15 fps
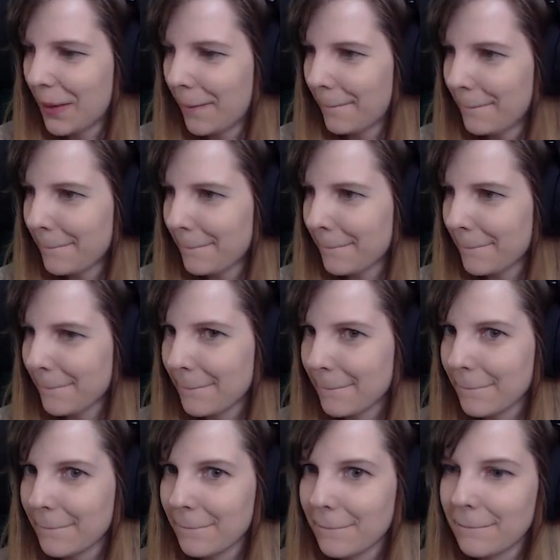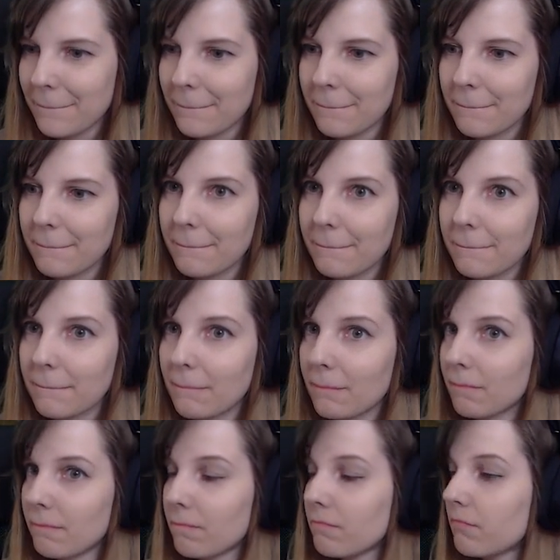
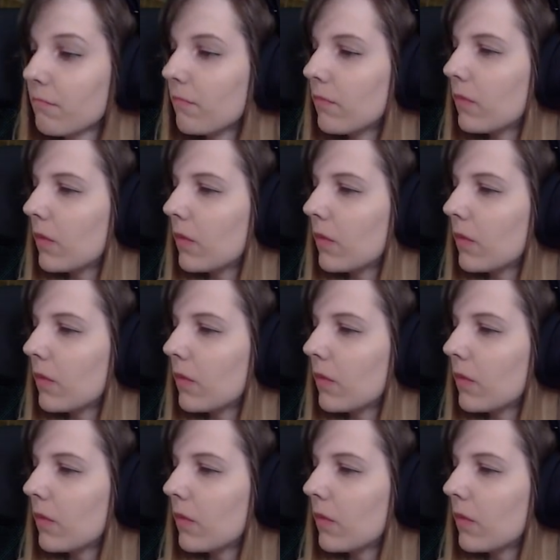(silence)